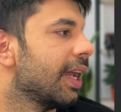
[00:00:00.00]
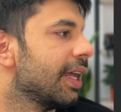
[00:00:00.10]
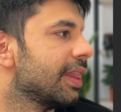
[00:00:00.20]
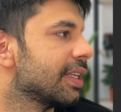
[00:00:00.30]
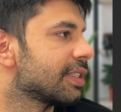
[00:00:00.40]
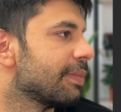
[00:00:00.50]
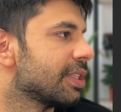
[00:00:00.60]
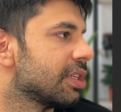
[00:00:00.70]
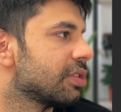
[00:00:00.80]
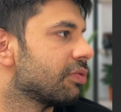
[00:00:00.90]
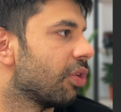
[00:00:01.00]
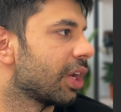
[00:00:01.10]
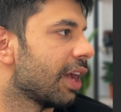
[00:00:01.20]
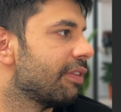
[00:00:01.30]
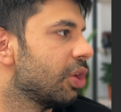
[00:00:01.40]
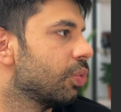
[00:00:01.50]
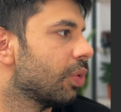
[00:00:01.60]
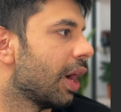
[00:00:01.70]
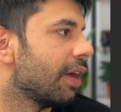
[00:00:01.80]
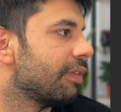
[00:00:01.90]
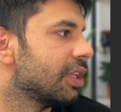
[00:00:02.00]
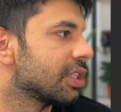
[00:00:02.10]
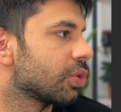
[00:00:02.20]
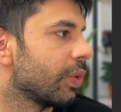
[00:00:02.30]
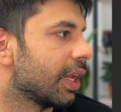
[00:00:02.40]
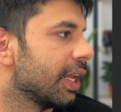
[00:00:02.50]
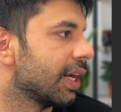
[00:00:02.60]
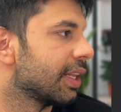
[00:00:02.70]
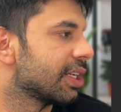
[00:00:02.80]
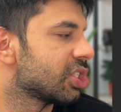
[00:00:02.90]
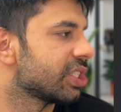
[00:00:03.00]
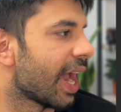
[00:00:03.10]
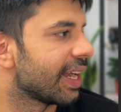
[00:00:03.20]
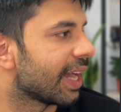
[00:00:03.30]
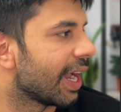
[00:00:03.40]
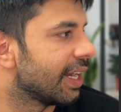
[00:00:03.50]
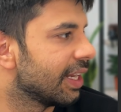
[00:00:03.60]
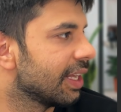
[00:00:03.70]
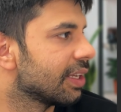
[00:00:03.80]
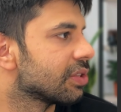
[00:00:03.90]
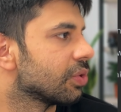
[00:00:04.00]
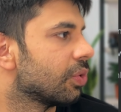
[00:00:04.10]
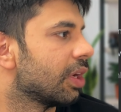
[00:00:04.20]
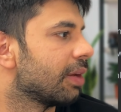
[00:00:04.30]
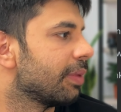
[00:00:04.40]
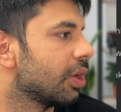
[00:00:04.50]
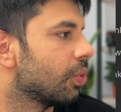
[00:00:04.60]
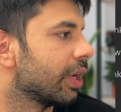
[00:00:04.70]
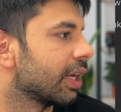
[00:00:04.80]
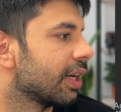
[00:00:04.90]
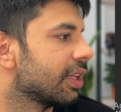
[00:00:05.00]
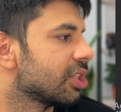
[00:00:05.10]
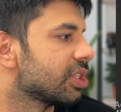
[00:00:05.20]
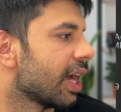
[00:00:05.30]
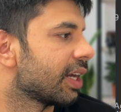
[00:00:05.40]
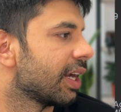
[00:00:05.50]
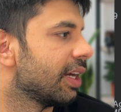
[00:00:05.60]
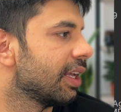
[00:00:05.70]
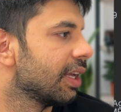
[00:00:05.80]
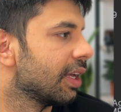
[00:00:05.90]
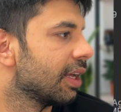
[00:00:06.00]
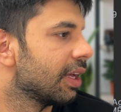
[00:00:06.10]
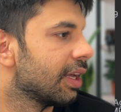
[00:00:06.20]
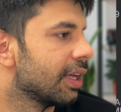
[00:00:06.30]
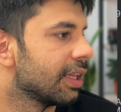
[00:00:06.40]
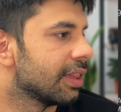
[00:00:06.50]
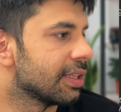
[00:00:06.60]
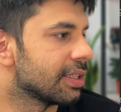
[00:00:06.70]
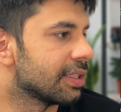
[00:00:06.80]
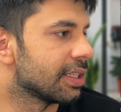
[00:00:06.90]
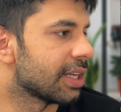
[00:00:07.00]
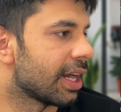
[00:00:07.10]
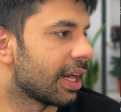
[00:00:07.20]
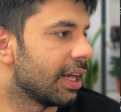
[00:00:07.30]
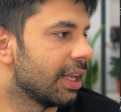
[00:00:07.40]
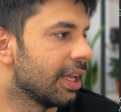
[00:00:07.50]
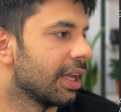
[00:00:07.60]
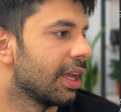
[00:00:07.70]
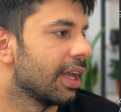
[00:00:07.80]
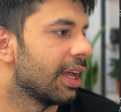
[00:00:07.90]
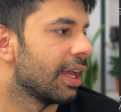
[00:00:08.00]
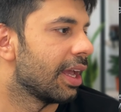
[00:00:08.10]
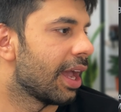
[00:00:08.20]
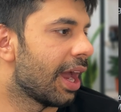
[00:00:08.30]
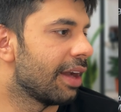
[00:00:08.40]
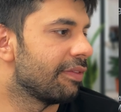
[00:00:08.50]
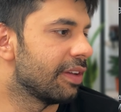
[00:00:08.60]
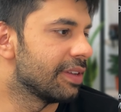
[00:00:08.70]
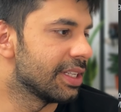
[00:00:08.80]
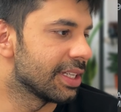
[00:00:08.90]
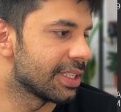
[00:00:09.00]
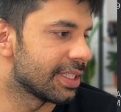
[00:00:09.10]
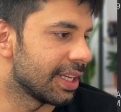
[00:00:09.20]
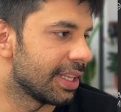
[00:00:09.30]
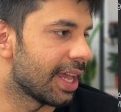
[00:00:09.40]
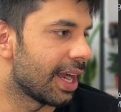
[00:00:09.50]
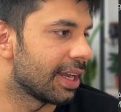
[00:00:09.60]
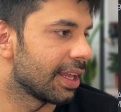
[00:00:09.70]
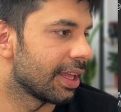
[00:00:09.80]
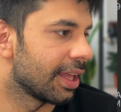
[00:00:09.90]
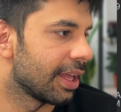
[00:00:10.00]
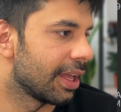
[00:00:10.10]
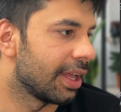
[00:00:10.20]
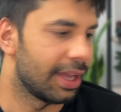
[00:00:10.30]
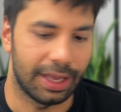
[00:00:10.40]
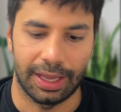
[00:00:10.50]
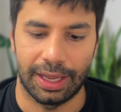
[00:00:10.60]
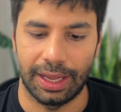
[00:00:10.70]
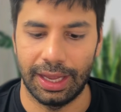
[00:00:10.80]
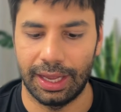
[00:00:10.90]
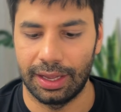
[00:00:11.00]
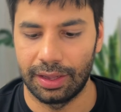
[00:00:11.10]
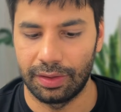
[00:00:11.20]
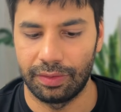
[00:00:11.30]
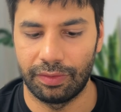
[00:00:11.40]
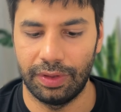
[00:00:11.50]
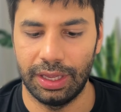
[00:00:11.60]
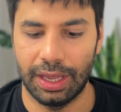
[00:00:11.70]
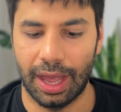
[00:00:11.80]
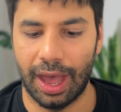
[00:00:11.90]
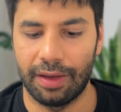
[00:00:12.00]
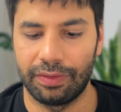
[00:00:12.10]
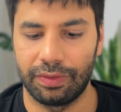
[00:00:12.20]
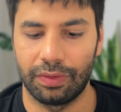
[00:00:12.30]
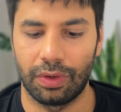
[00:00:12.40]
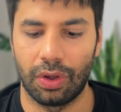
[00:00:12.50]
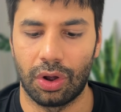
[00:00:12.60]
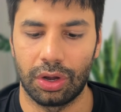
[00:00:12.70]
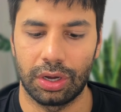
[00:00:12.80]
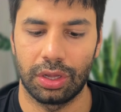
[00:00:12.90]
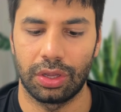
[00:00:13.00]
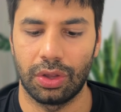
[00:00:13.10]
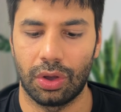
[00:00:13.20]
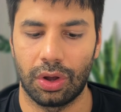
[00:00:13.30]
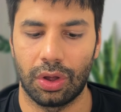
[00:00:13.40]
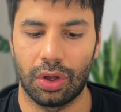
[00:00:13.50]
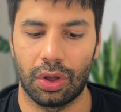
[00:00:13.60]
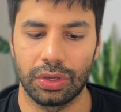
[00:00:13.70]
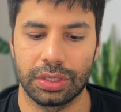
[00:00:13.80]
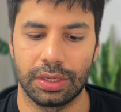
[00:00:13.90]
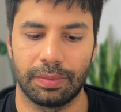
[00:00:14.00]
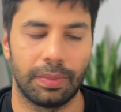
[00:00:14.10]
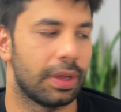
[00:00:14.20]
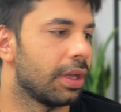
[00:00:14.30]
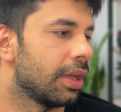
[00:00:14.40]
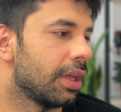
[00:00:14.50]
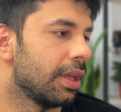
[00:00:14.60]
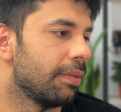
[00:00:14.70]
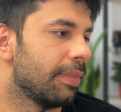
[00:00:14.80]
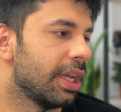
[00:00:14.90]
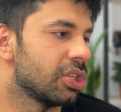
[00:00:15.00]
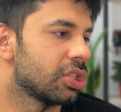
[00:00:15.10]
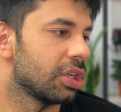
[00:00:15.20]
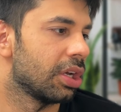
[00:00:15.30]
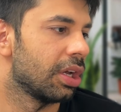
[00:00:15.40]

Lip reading: In this message, what I will do, I will just quickly get the chat ID. So let me go and get the chat ID. This is the chat ID. And we will just say that, hey, we have got your awesome image.